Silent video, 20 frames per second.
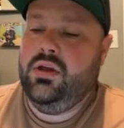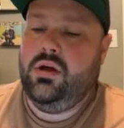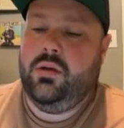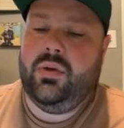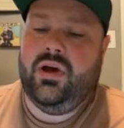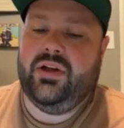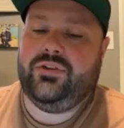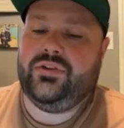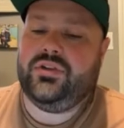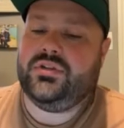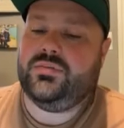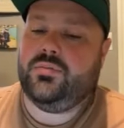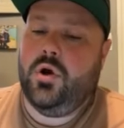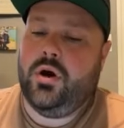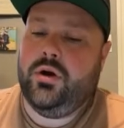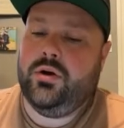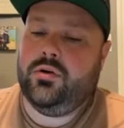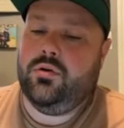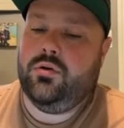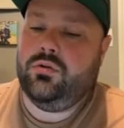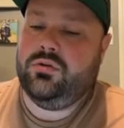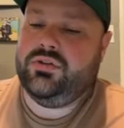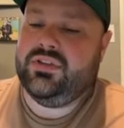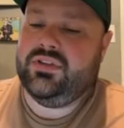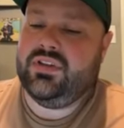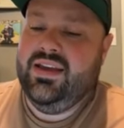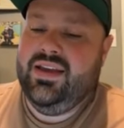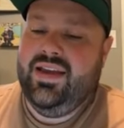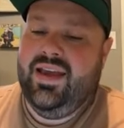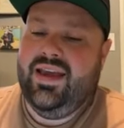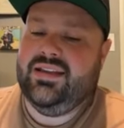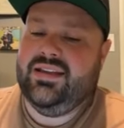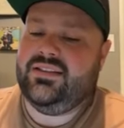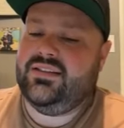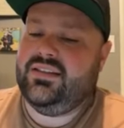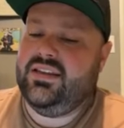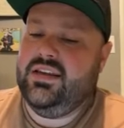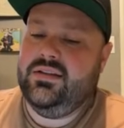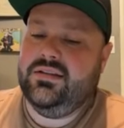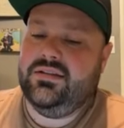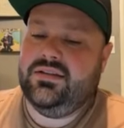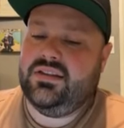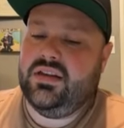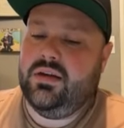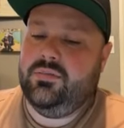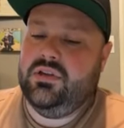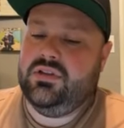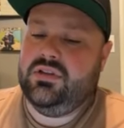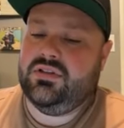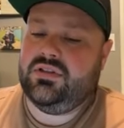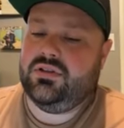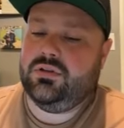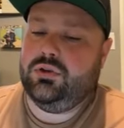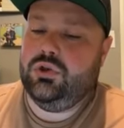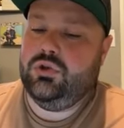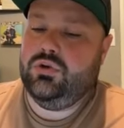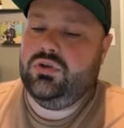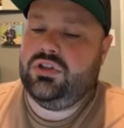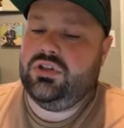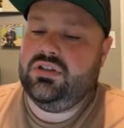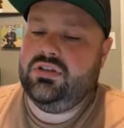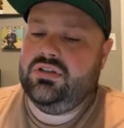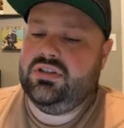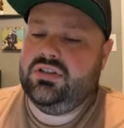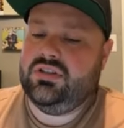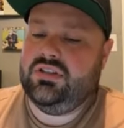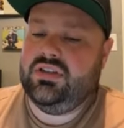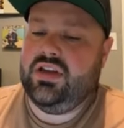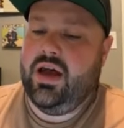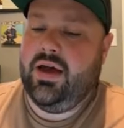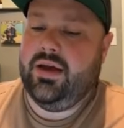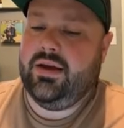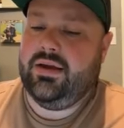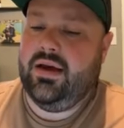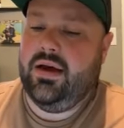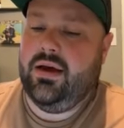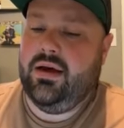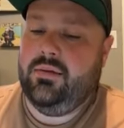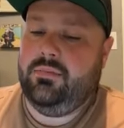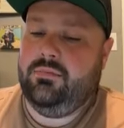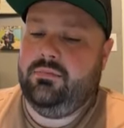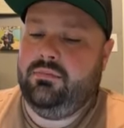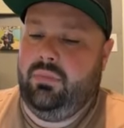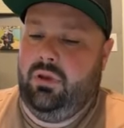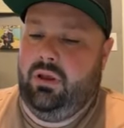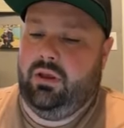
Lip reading: about the SMART goals at SeeSummitSolutions.com.